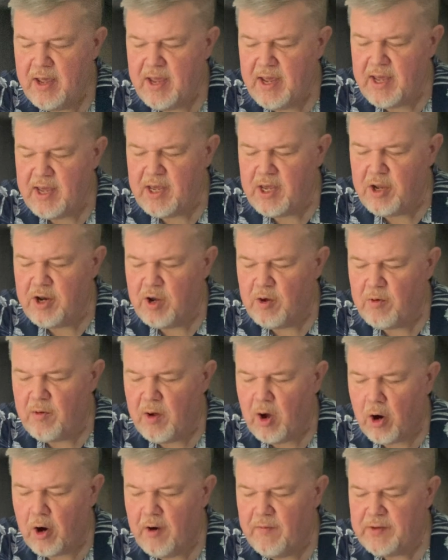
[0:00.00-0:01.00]
you know,
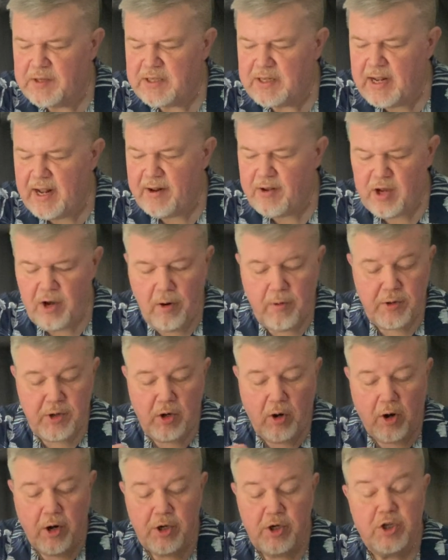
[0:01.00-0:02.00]
harvest out of your own
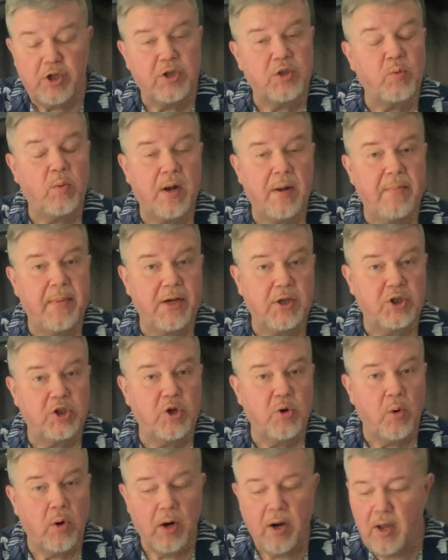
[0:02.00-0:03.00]
yard, you just want to make
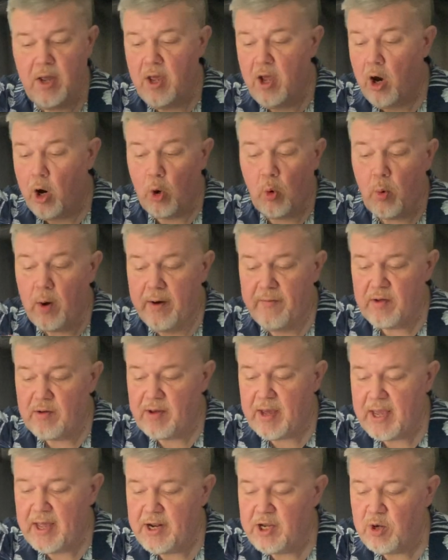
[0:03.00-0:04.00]
sure, or wherever you
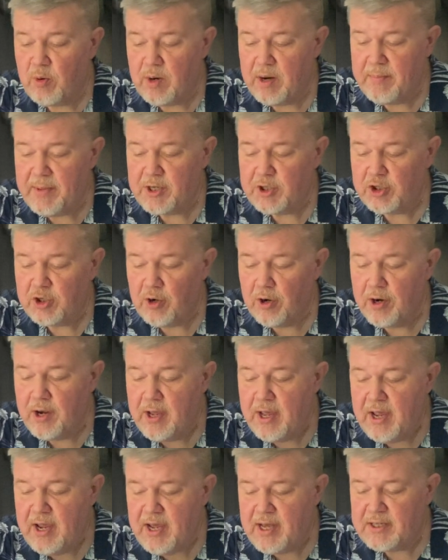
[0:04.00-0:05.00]
get it, you want to make sure
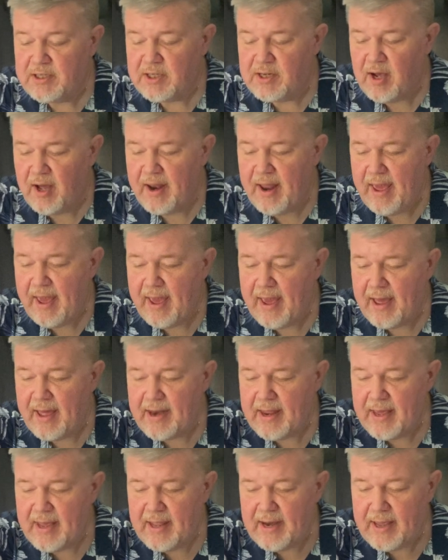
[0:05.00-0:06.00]
it's not had
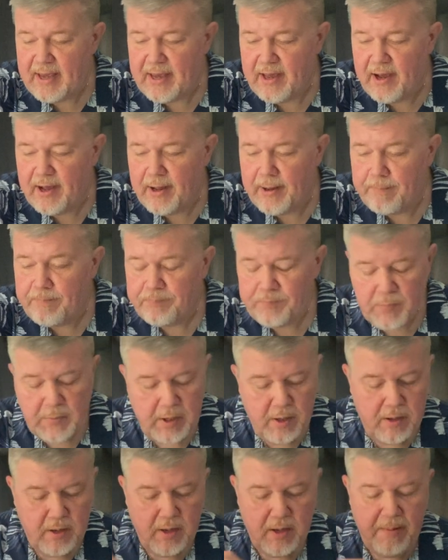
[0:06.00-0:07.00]
any
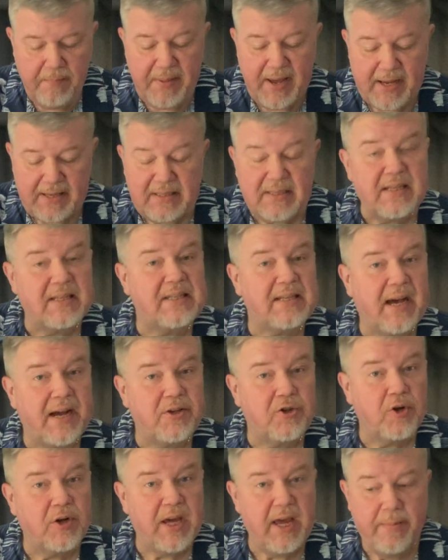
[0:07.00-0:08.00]
pesticides
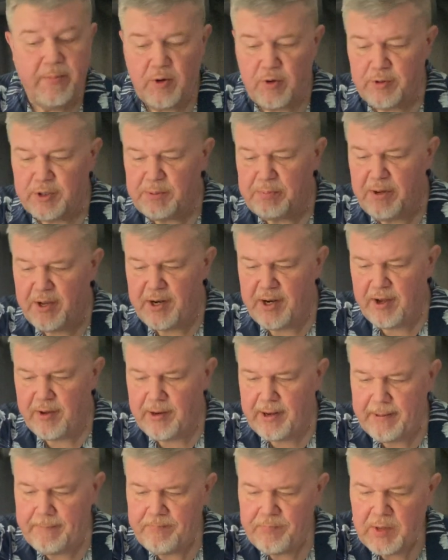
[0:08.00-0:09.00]
or chemicals put on
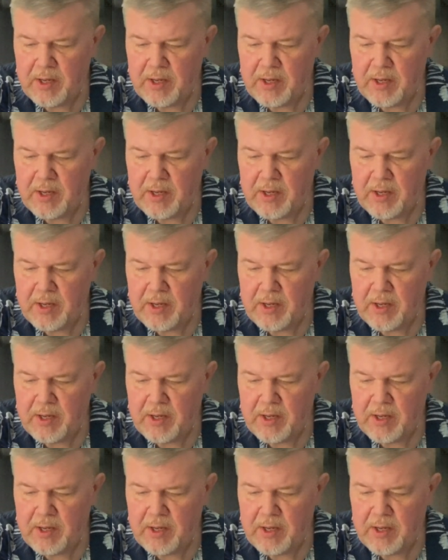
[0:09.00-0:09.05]
it.